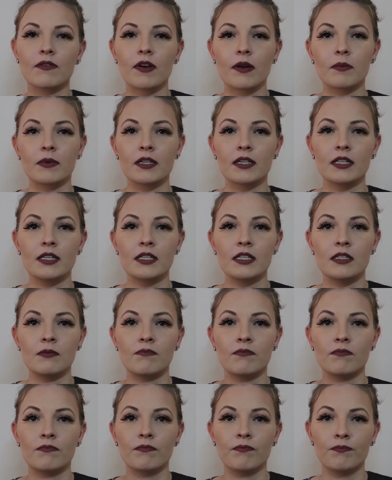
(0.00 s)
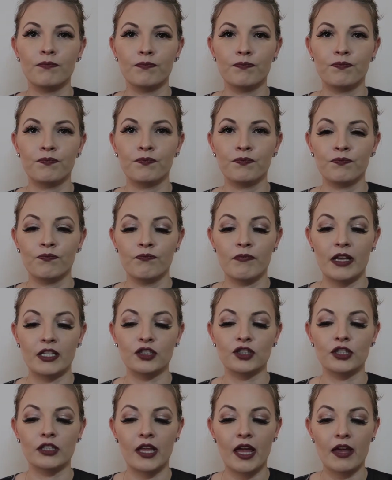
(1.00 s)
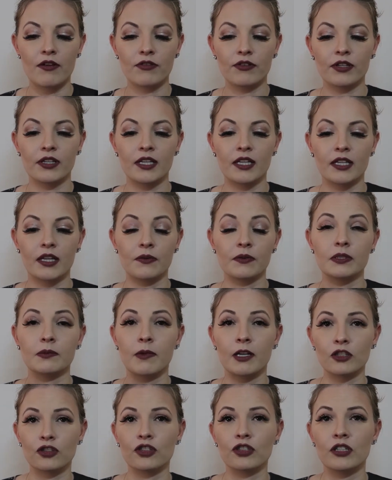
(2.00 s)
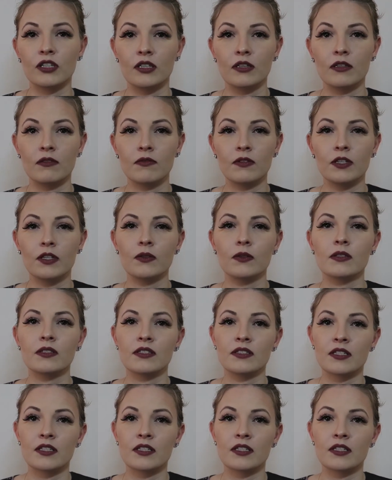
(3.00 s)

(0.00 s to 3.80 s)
I'm gonna mention everything that was mentioned in the video